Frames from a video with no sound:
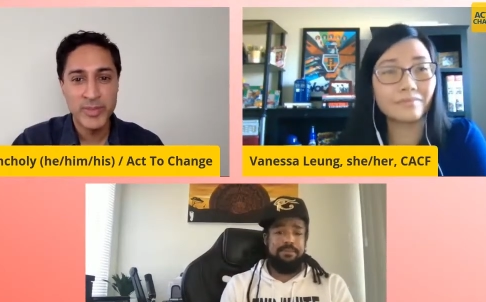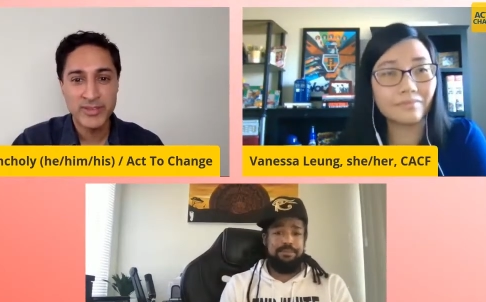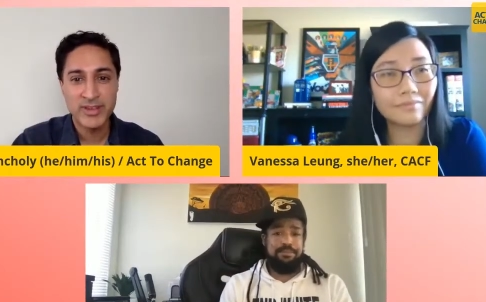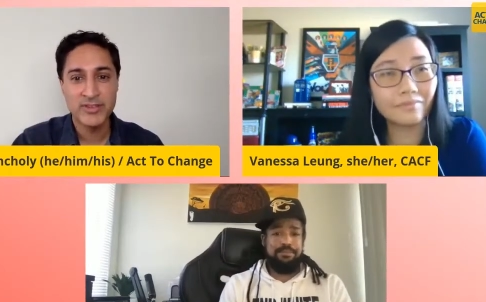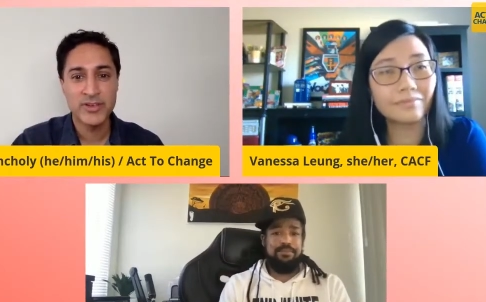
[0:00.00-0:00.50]
Speaker 1: it
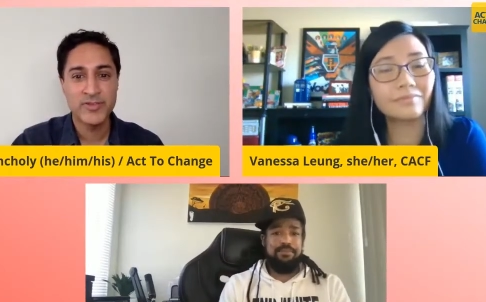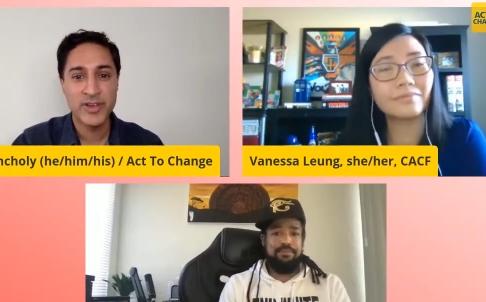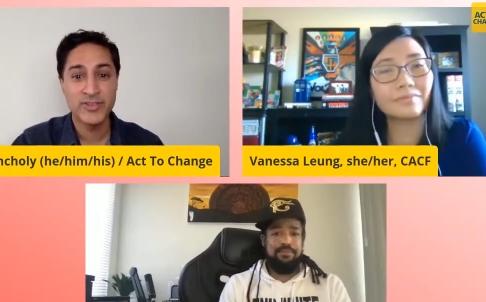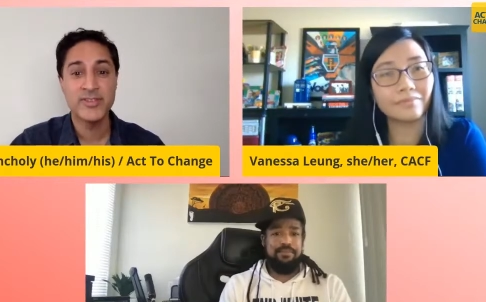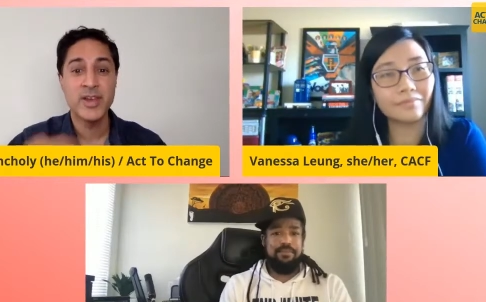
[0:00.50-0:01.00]
makes it easier
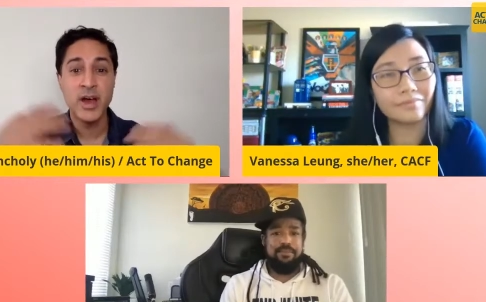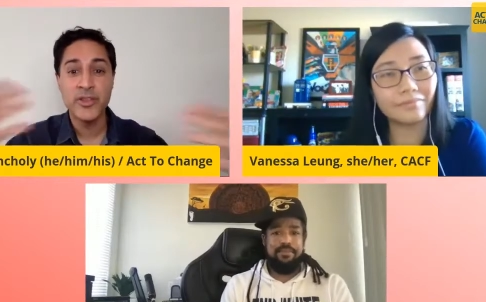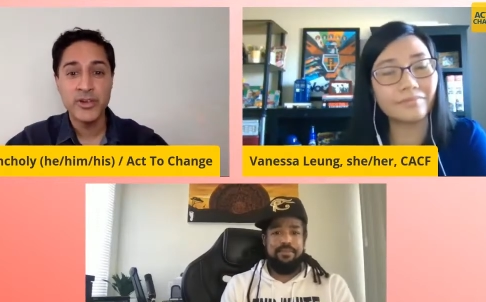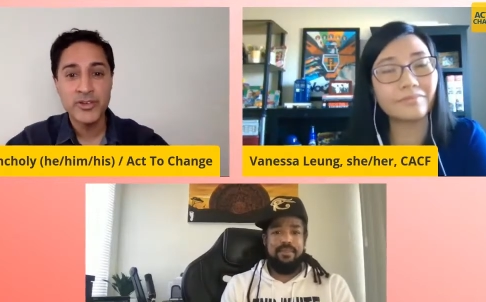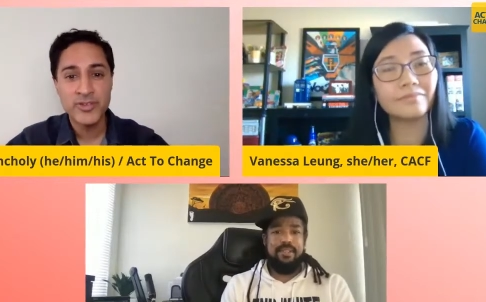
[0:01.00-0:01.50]
for us to see
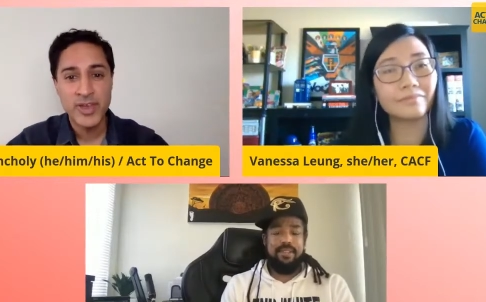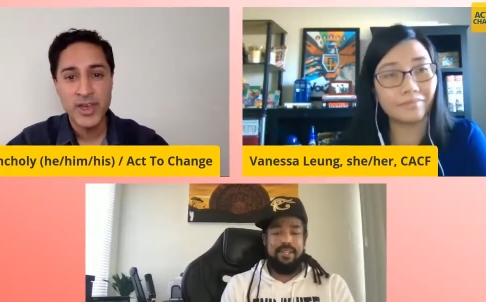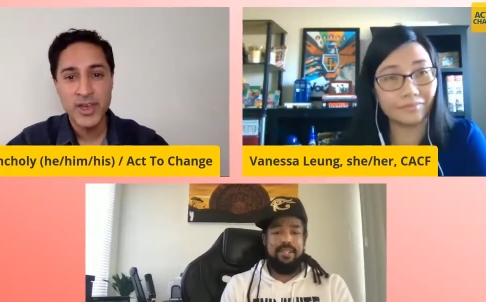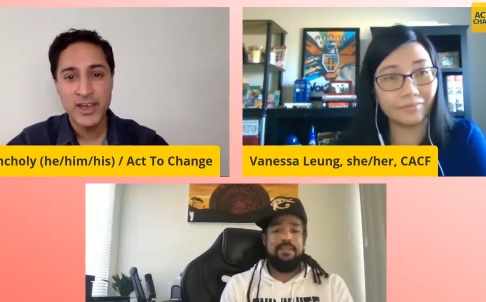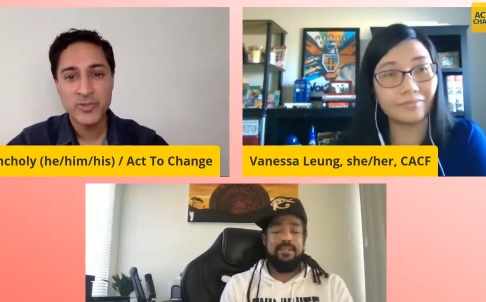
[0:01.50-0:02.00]
others
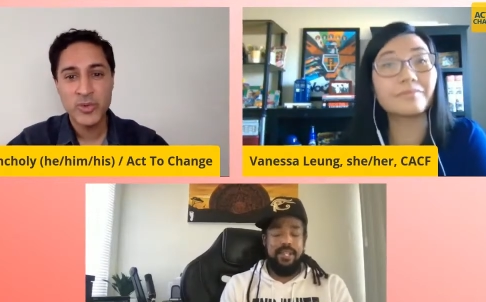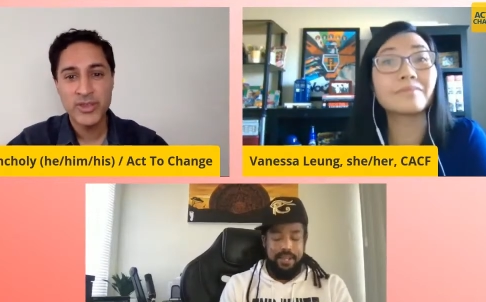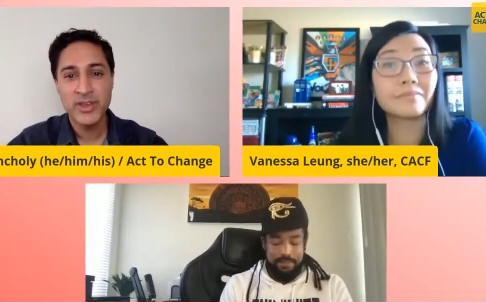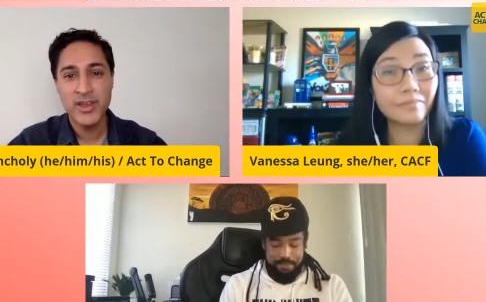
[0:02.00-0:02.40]
as worthy.